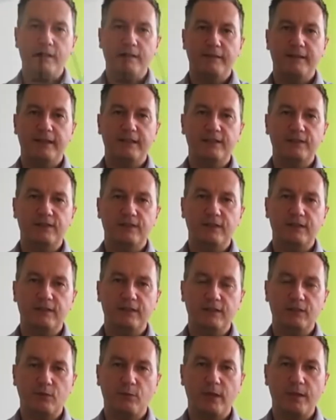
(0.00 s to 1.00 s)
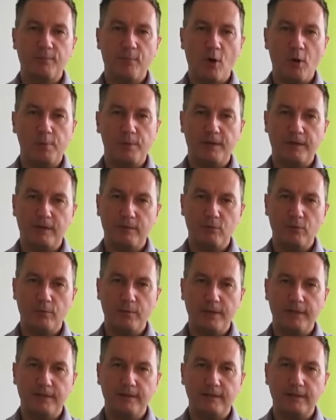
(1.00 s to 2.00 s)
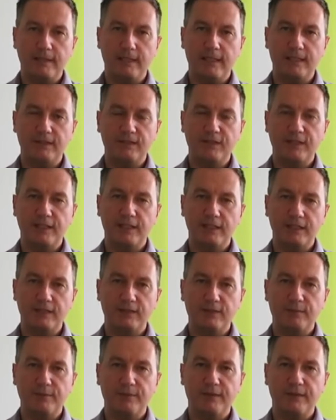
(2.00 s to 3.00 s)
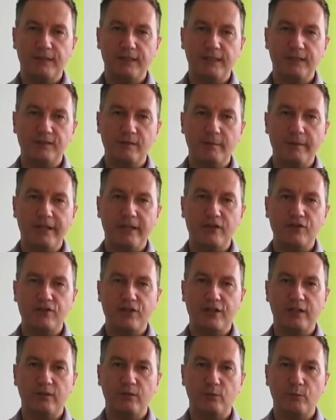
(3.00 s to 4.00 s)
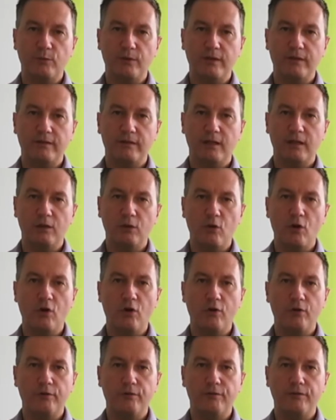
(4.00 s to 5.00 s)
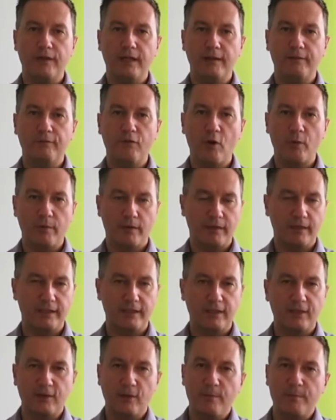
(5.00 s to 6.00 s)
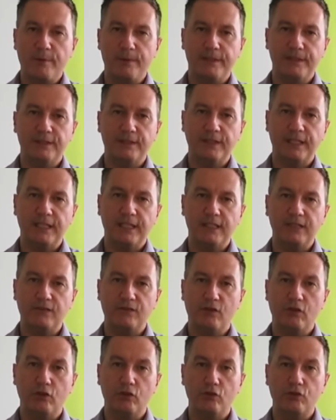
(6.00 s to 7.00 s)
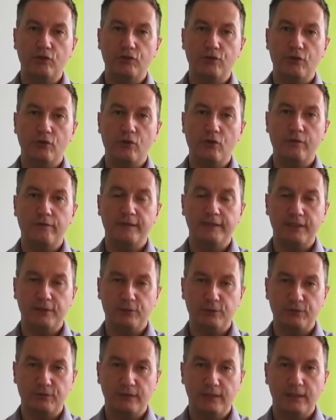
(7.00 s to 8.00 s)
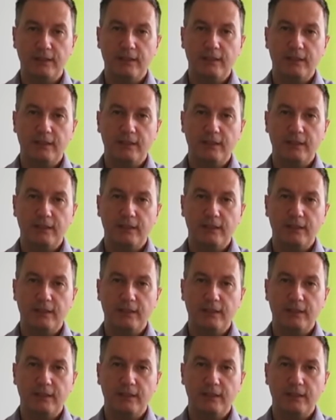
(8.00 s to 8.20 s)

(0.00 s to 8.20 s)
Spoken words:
of the things that is quite popular at the moment, and is certainly something that is emerging with a lot of forward-thinking companies, is the use of videos.